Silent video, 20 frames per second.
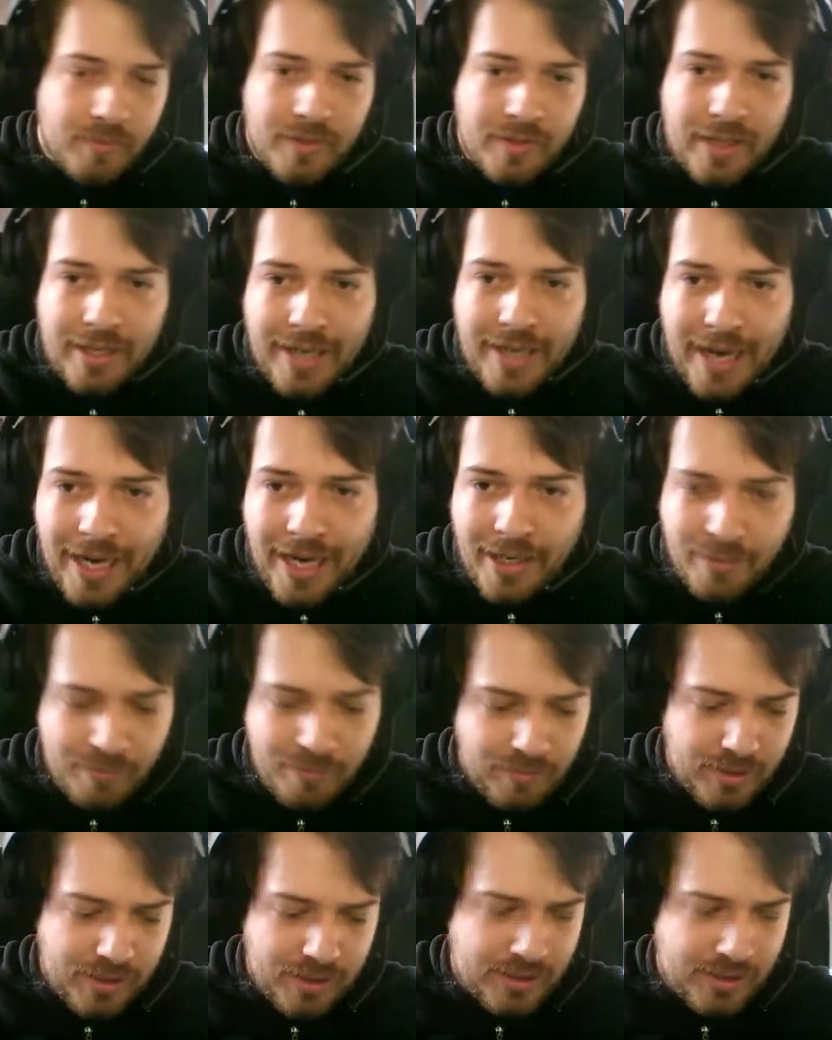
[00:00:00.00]
the name
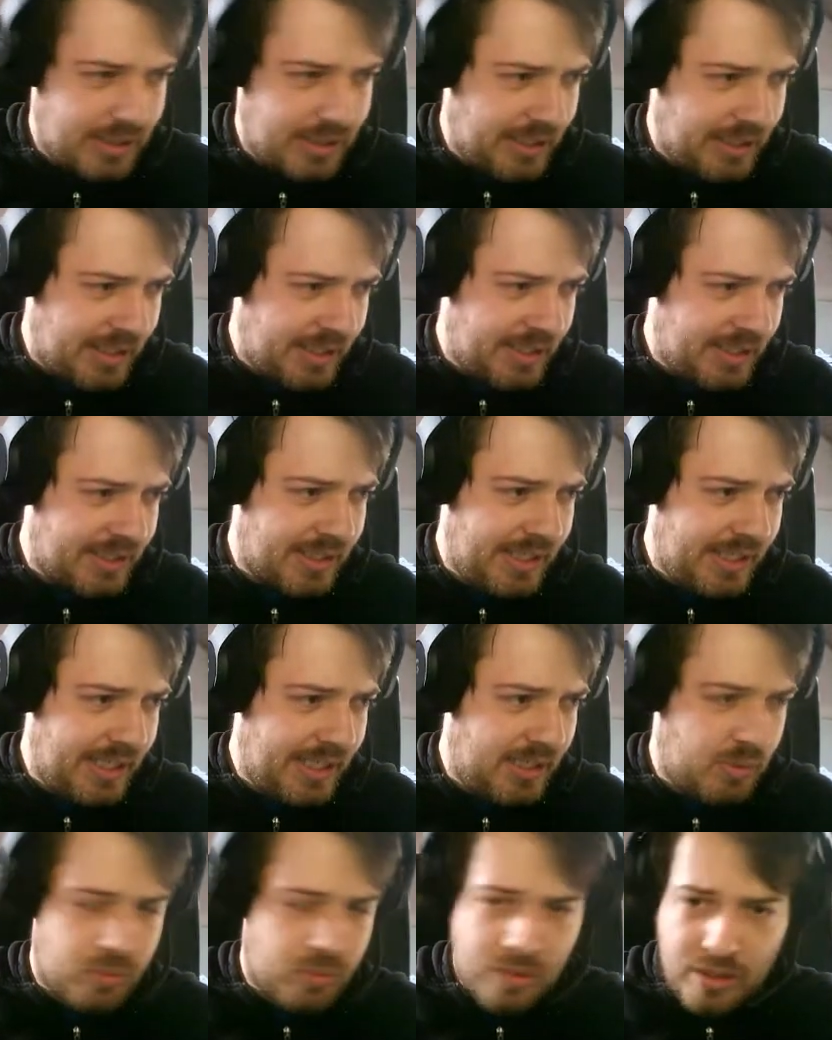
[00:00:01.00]
is
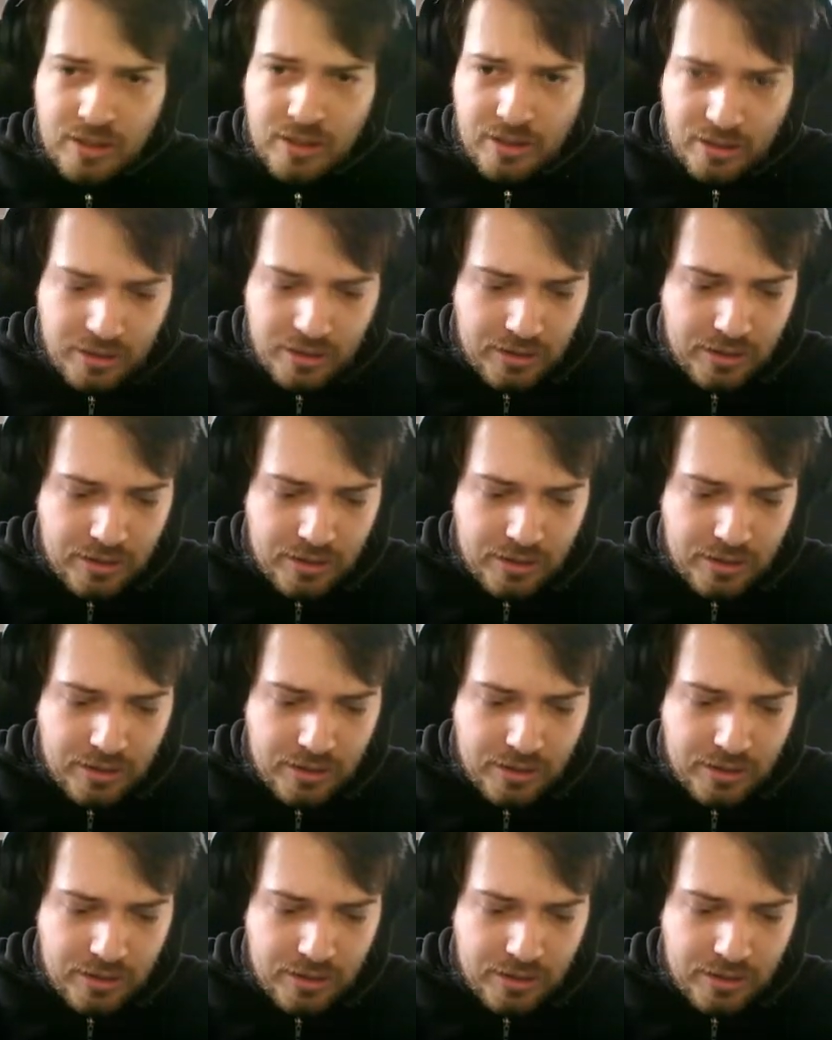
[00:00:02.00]
equal